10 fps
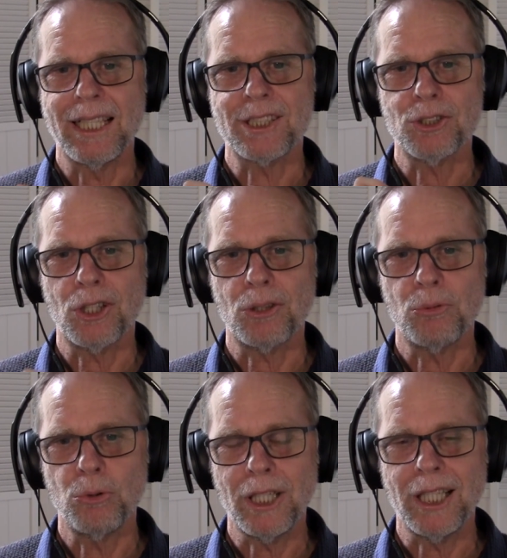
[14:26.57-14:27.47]
It's not
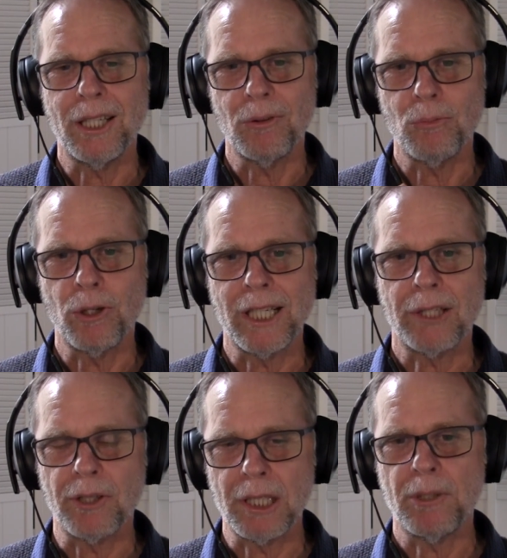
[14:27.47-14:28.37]
really what
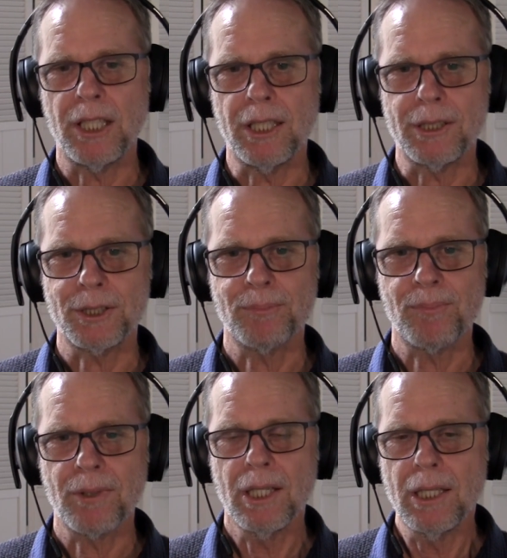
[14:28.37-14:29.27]
equanimity is.
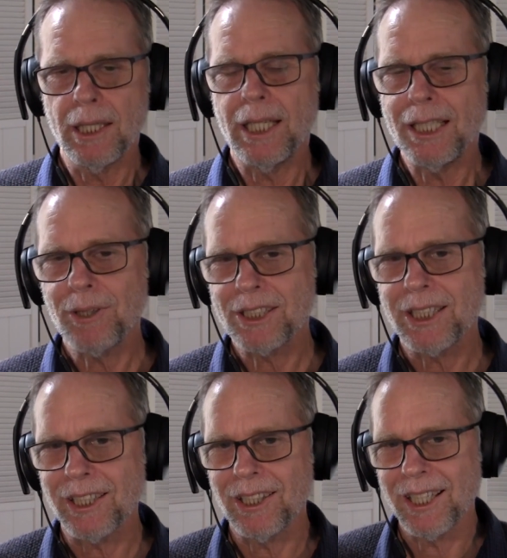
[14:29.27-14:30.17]

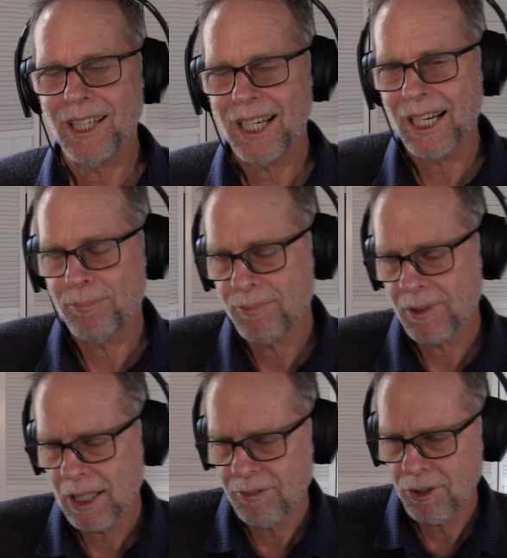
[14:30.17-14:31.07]
Interesting,
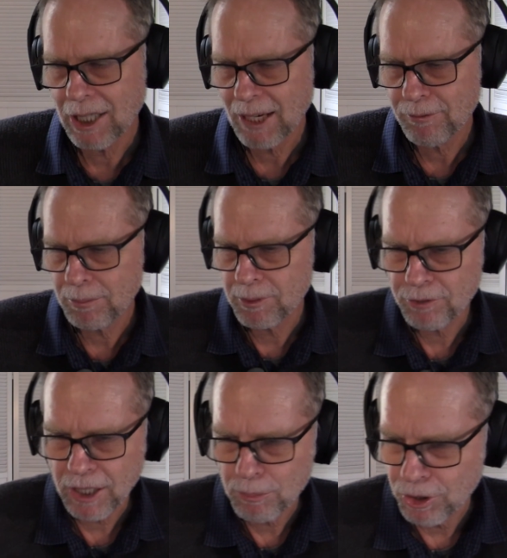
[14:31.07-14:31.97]
if you come from
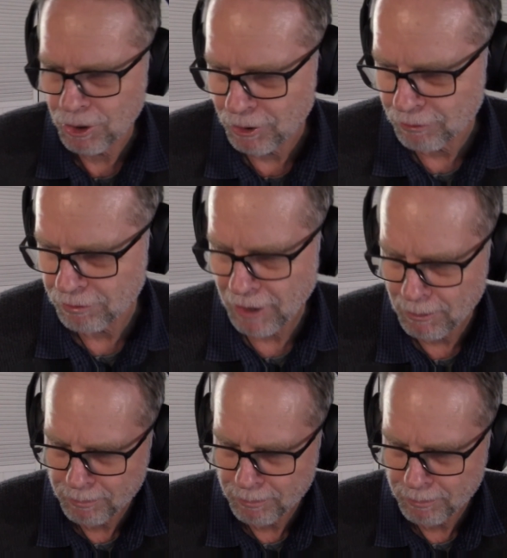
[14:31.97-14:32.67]
a framework of